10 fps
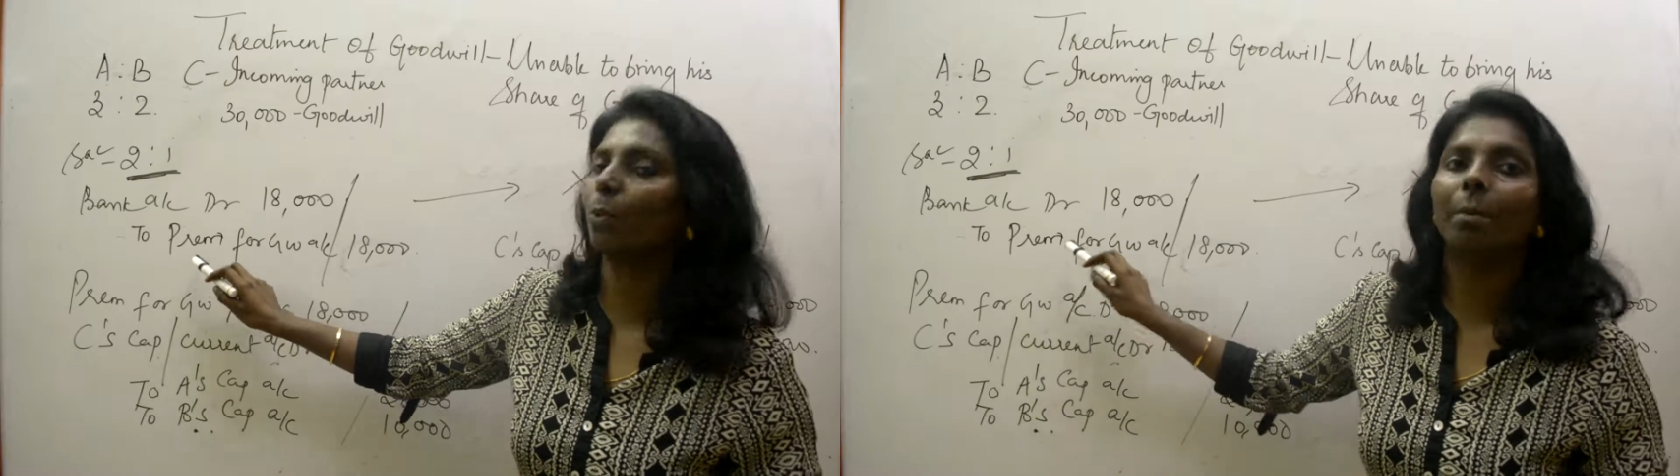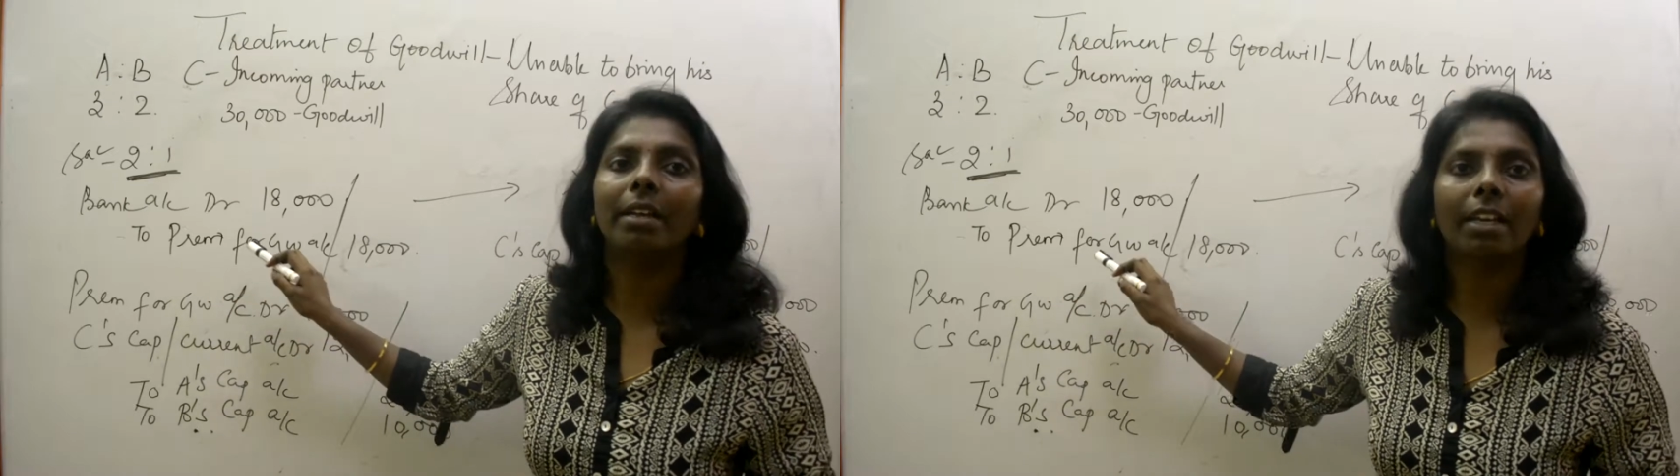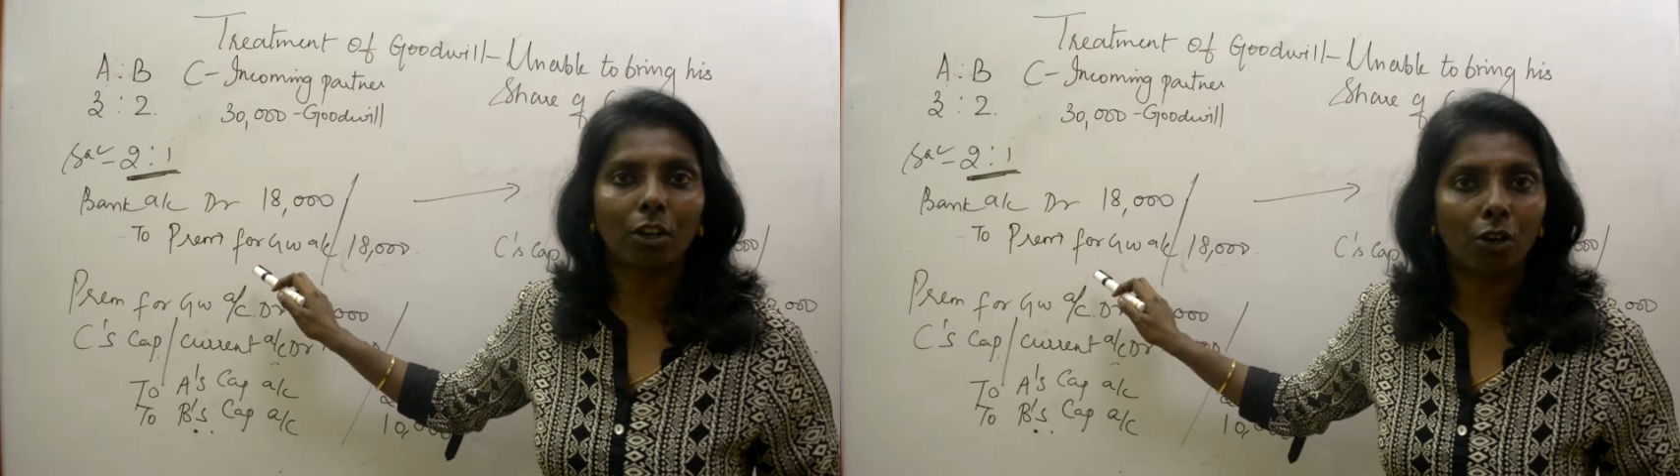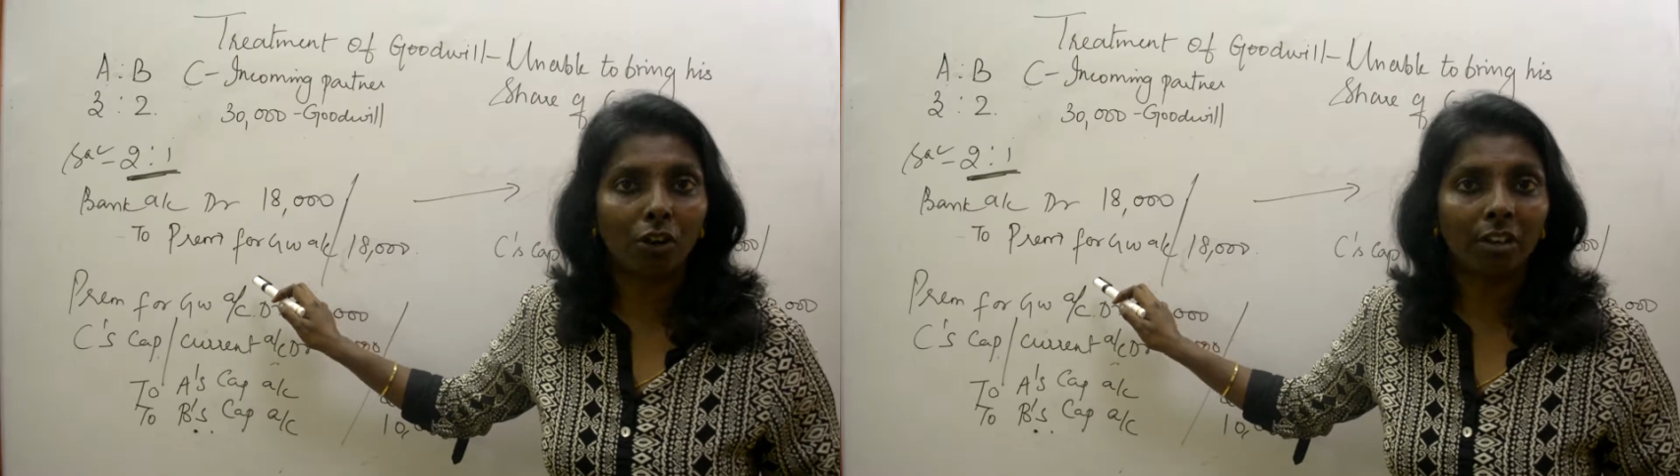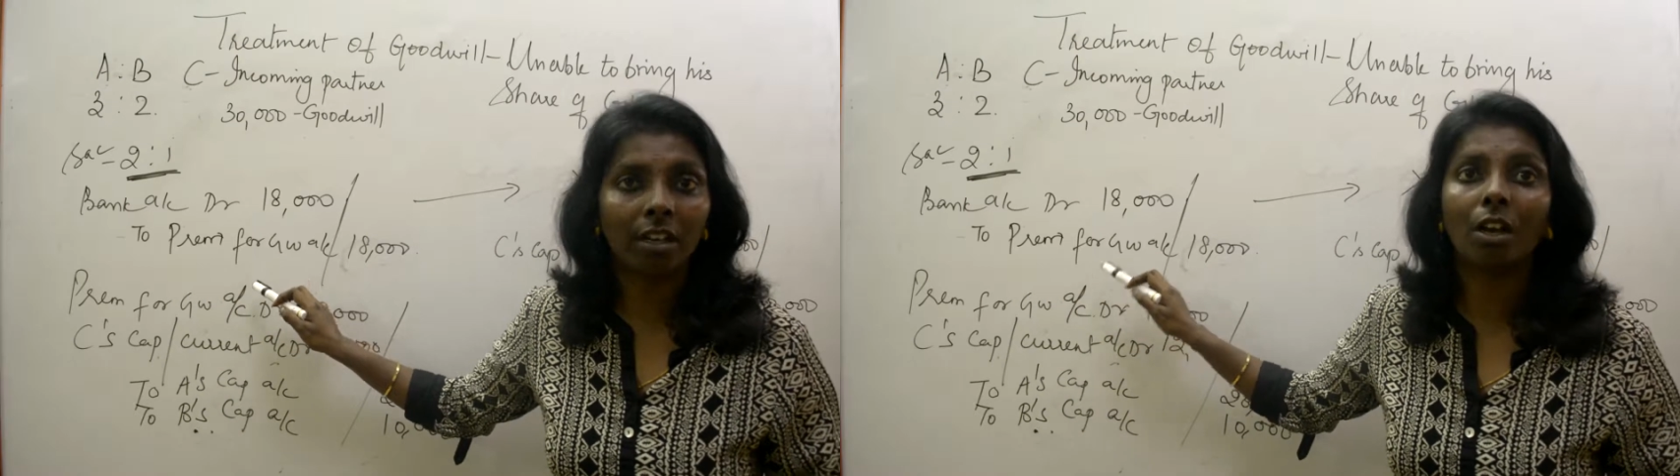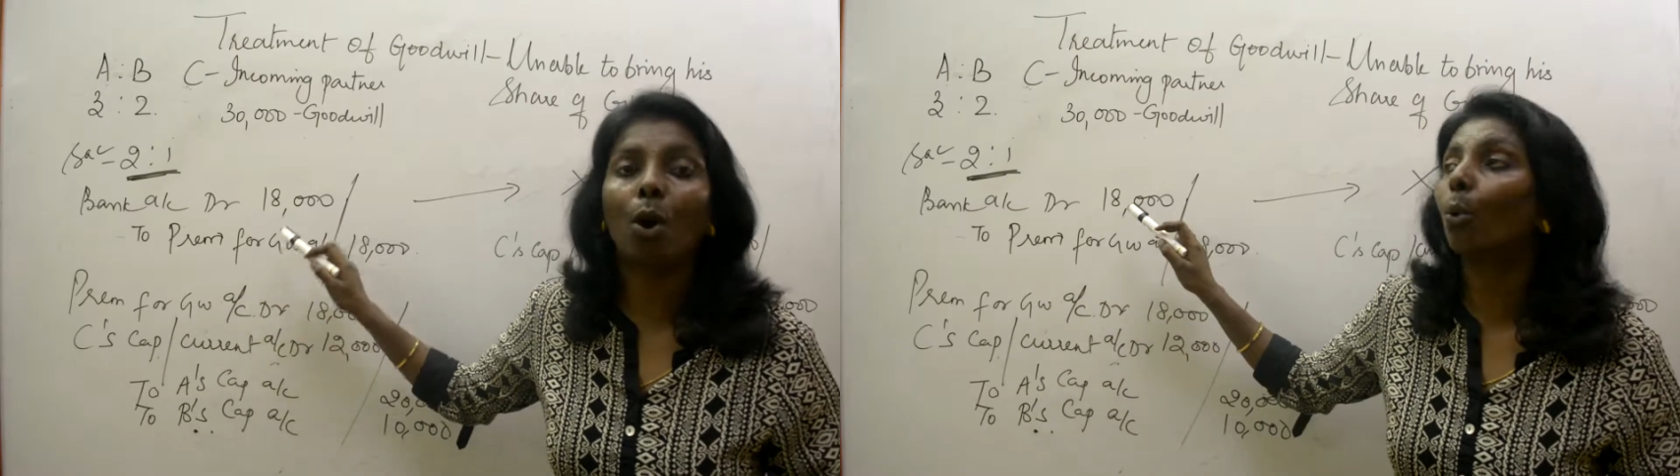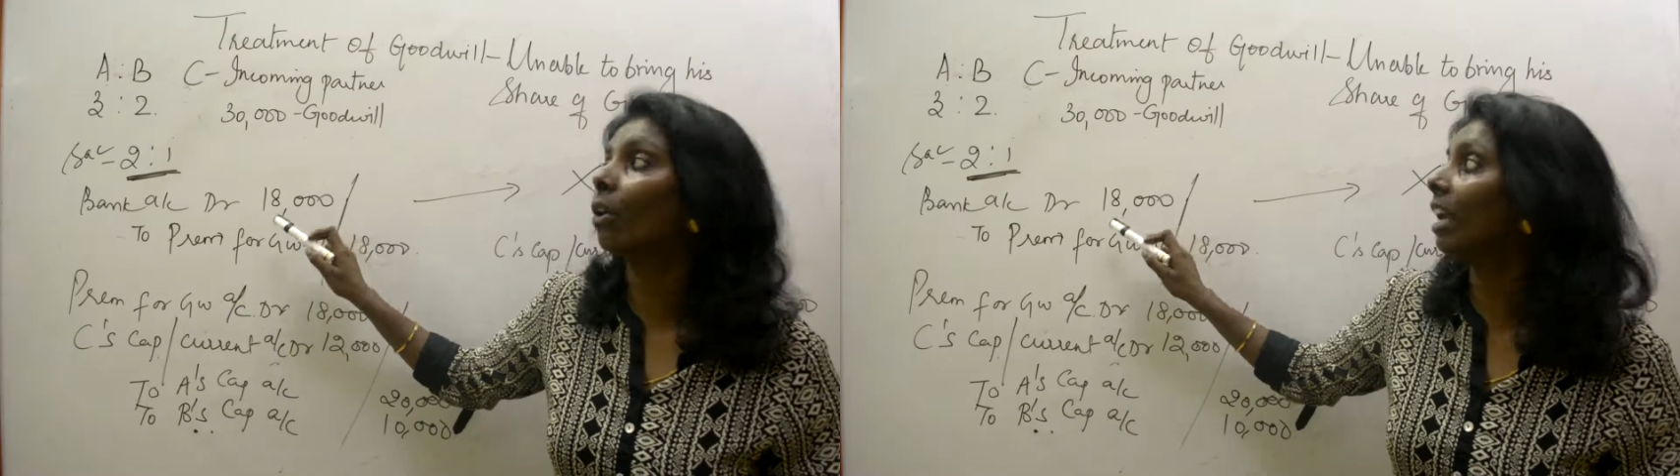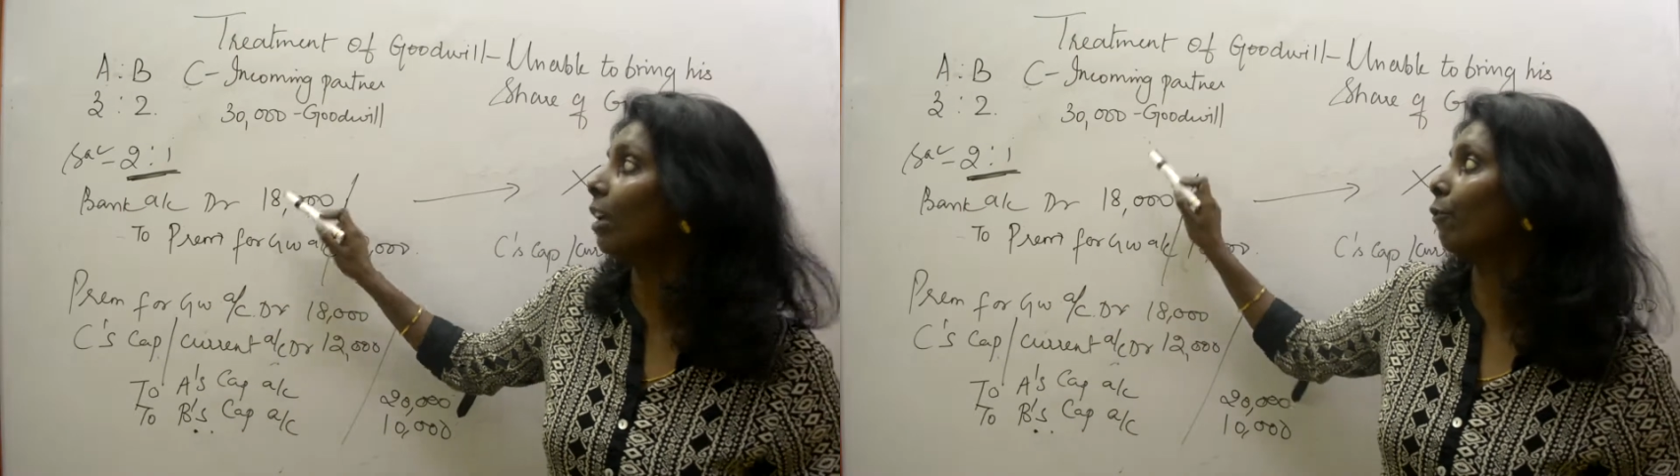will be recorded
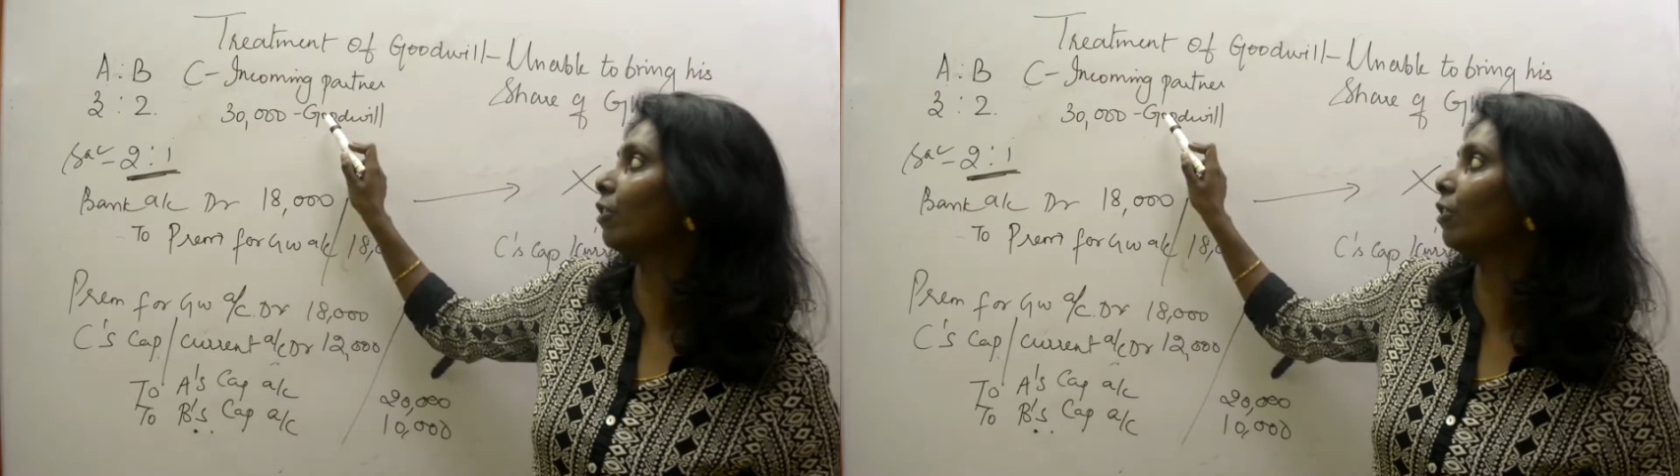only